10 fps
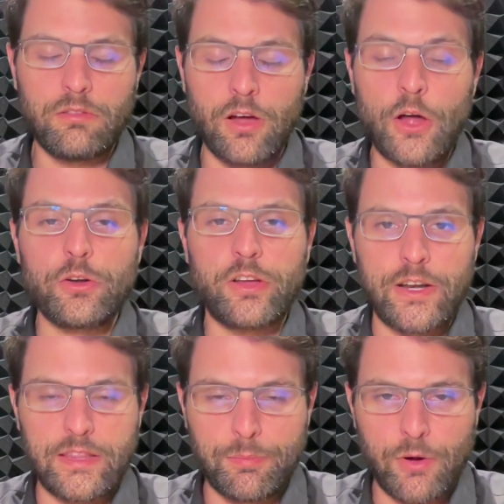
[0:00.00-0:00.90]

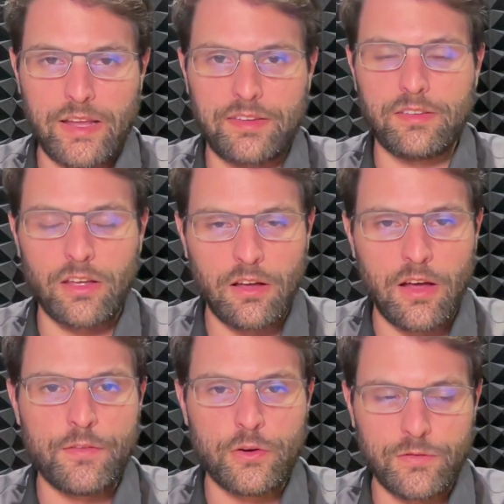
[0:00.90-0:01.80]
undercutting the price
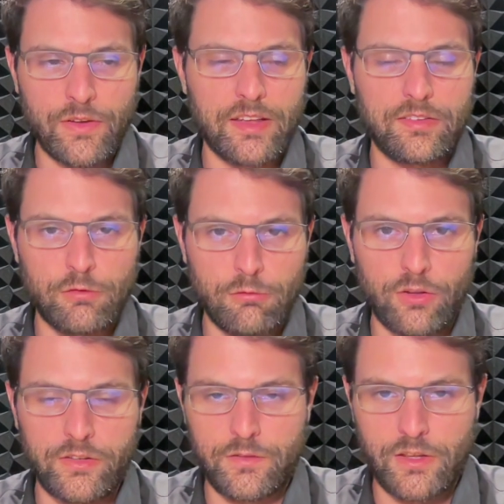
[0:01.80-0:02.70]
of their devices
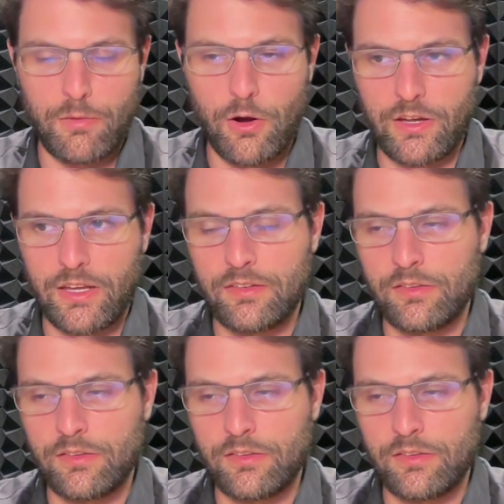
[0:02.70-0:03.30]
relative to the market.